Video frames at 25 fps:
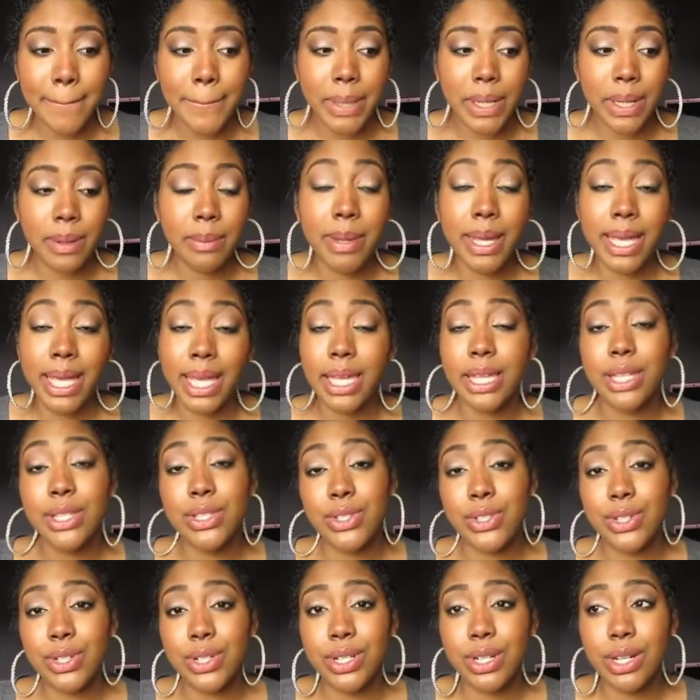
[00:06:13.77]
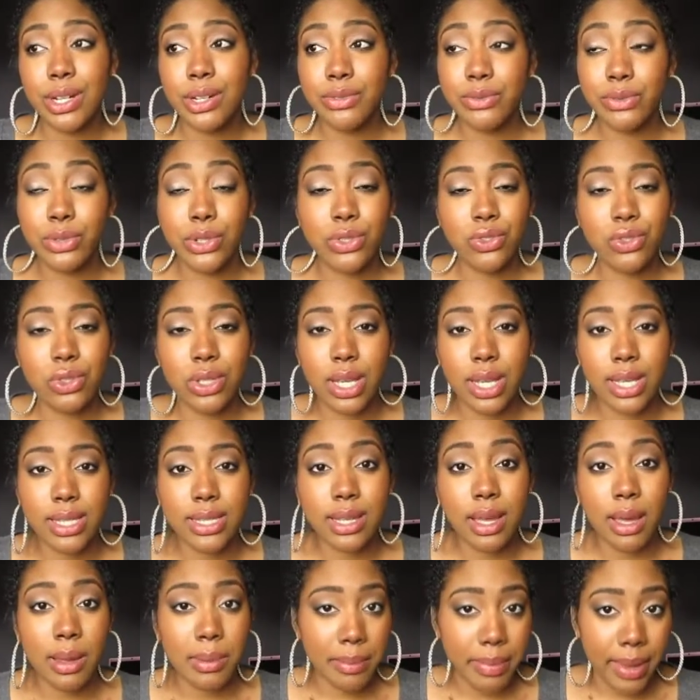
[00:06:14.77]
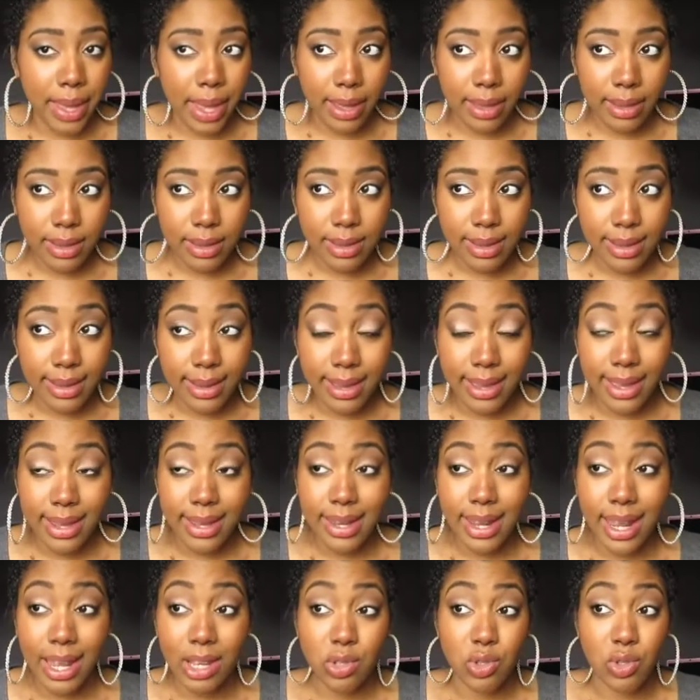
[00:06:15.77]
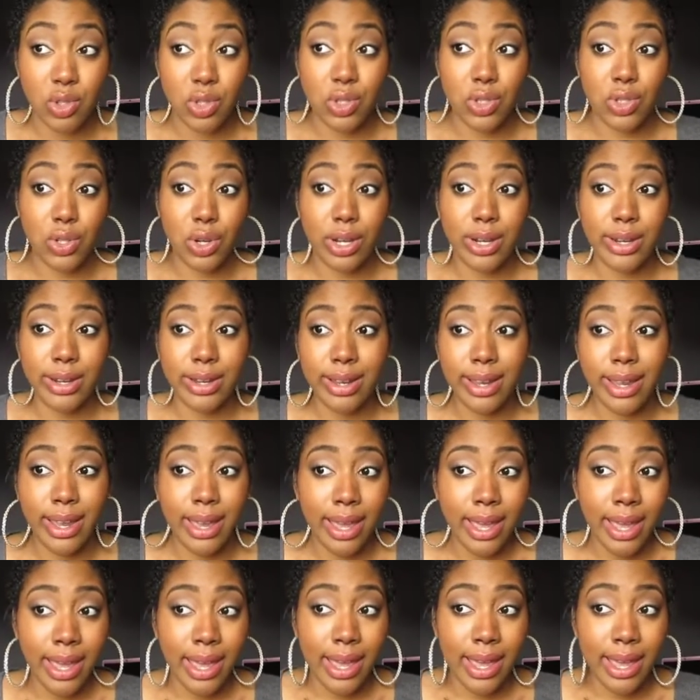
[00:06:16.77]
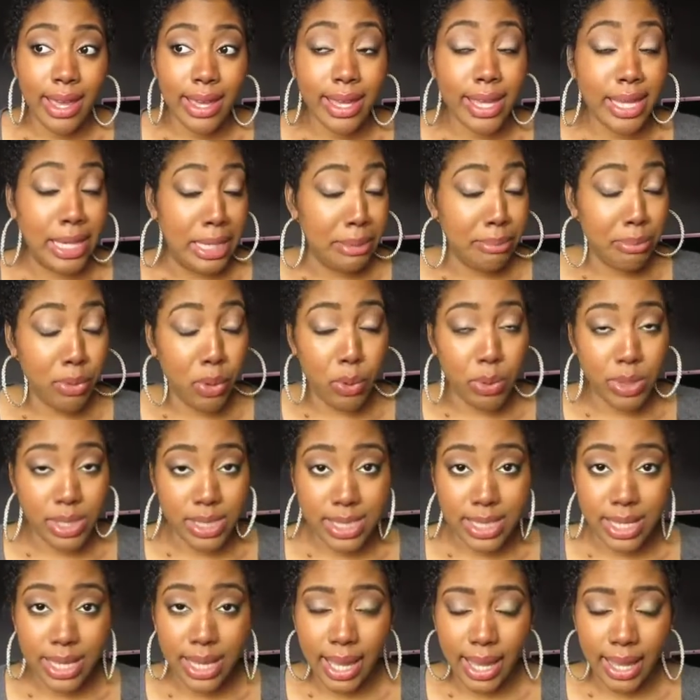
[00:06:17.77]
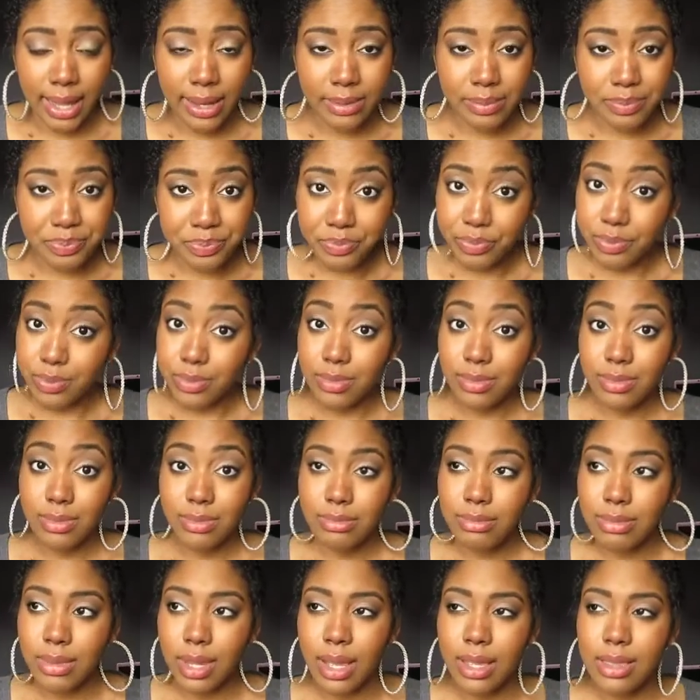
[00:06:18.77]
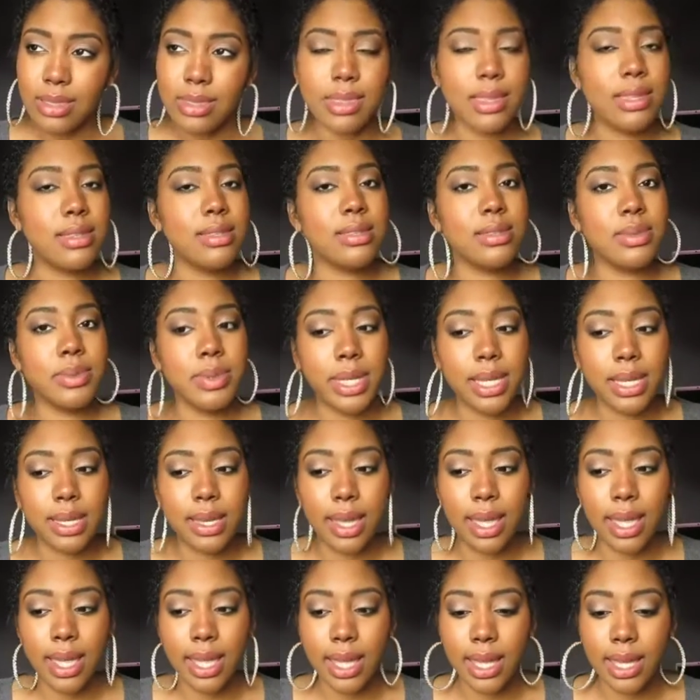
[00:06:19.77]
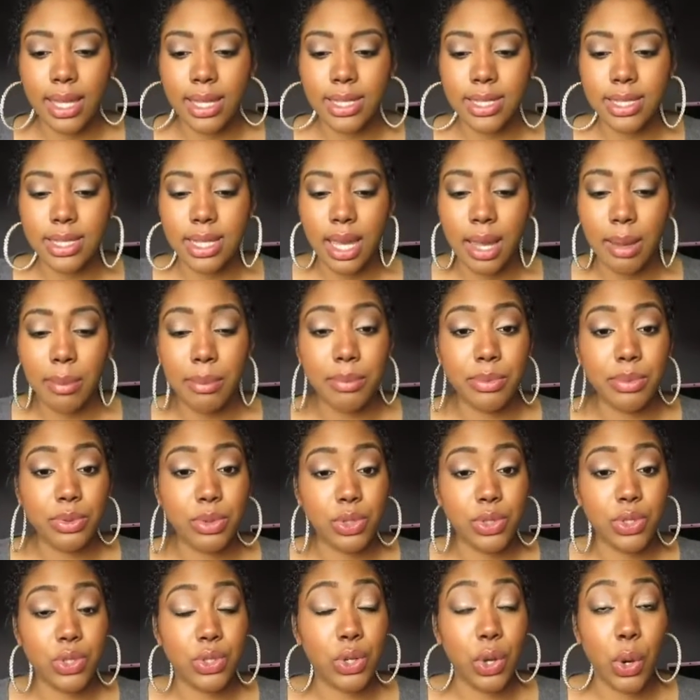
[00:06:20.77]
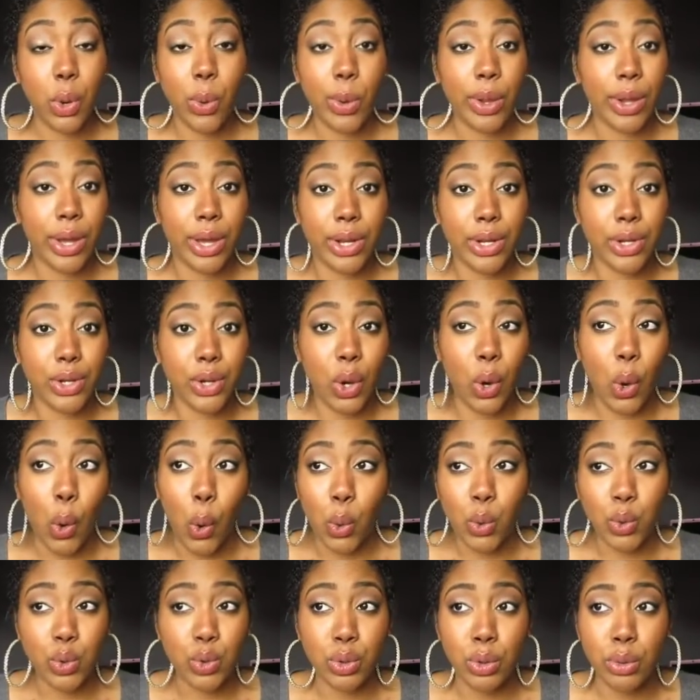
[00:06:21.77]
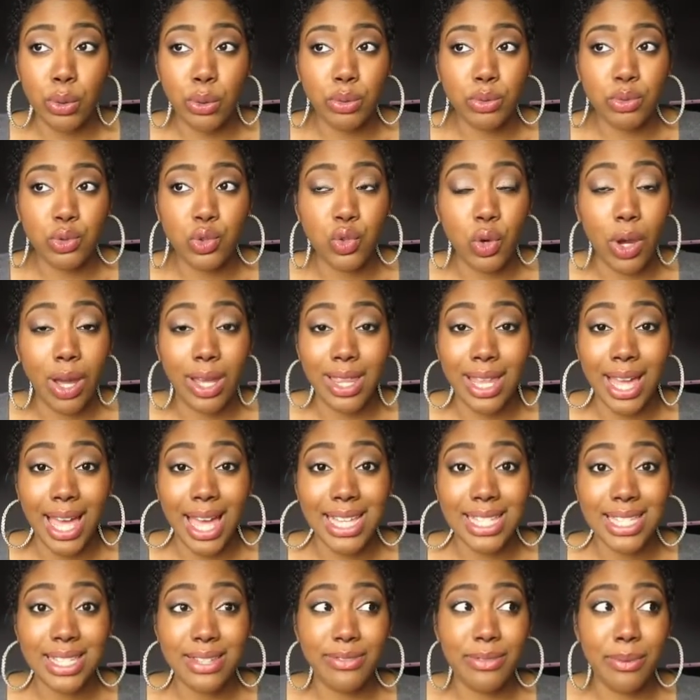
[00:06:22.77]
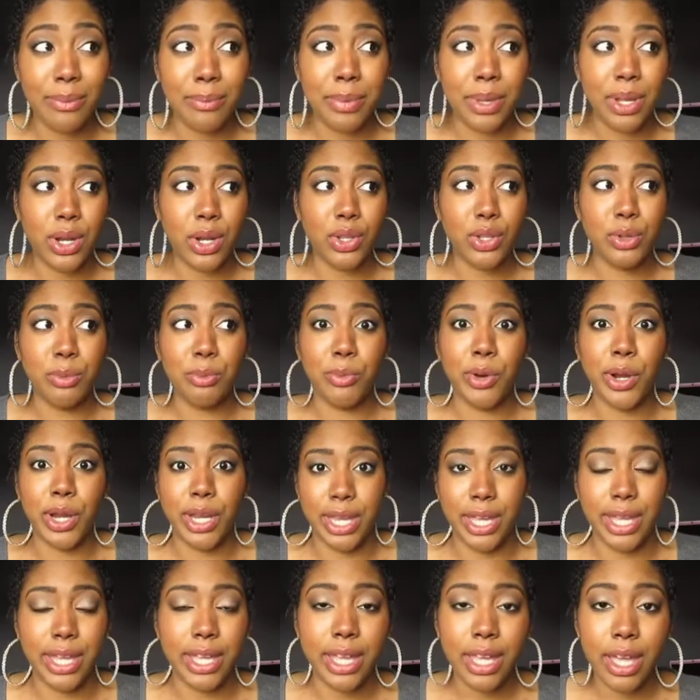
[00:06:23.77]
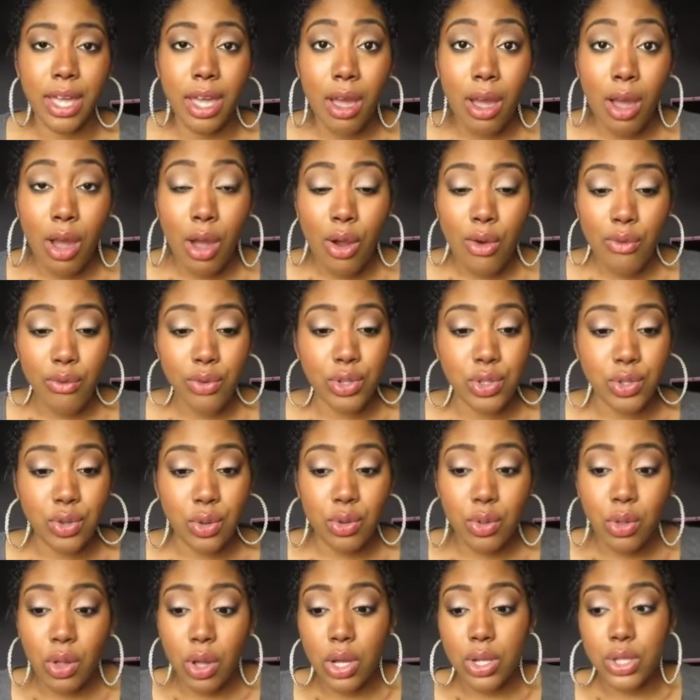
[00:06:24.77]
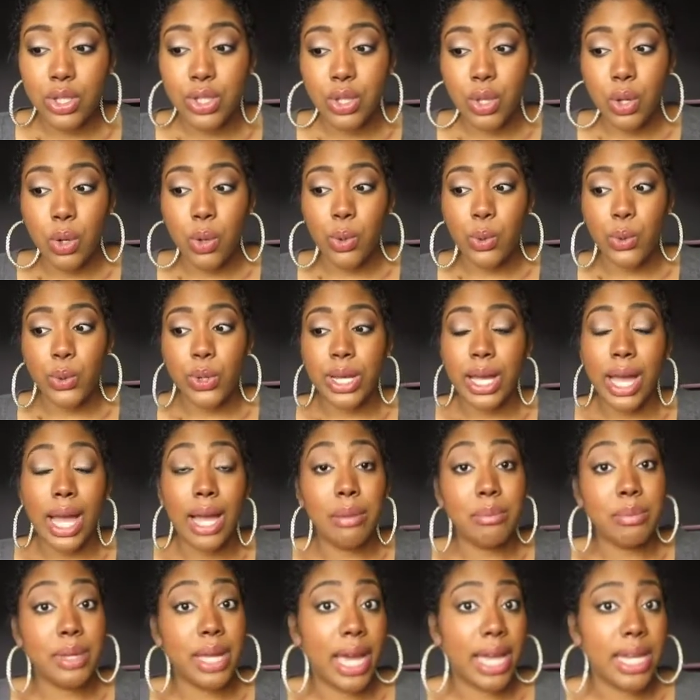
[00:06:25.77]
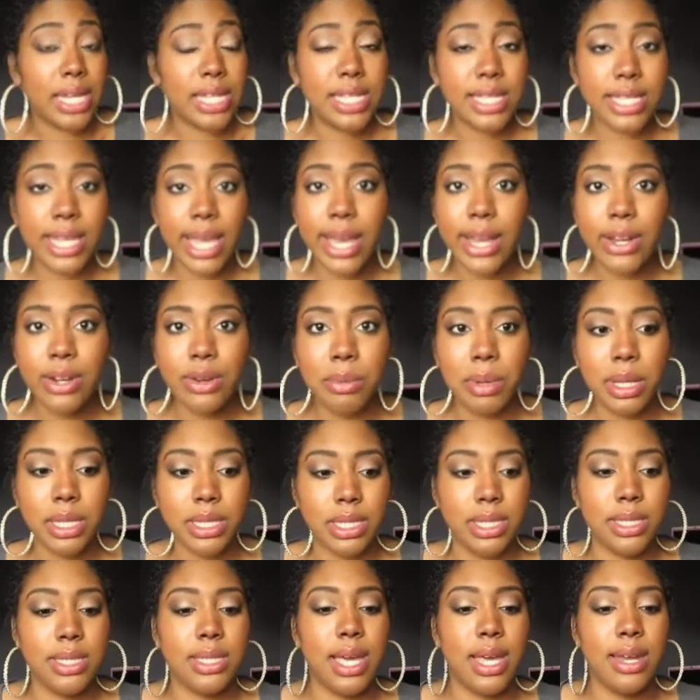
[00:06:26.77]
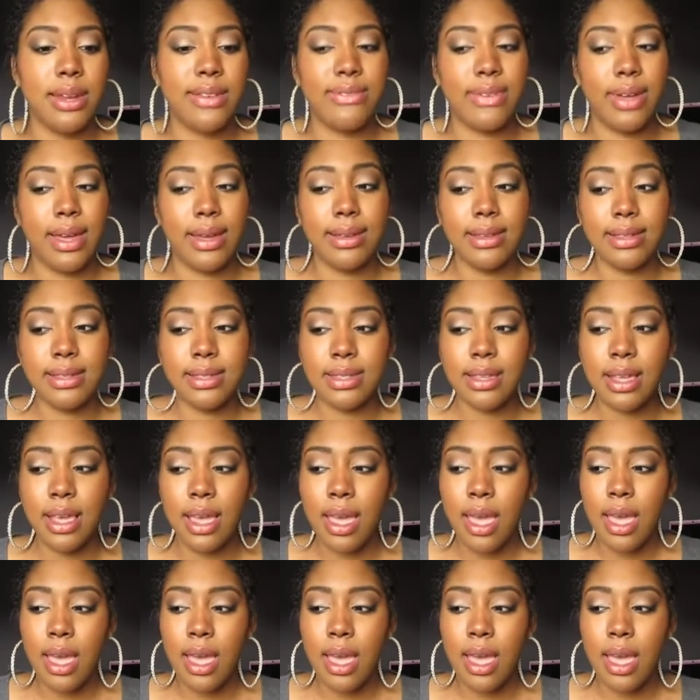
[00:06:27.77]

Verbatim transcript: but my cancer unfortunately has come back and I actually start chemo once again this week and I'm going on a whole new drug that hasn't even been on the market for so long so I'm kind of scared about the side effects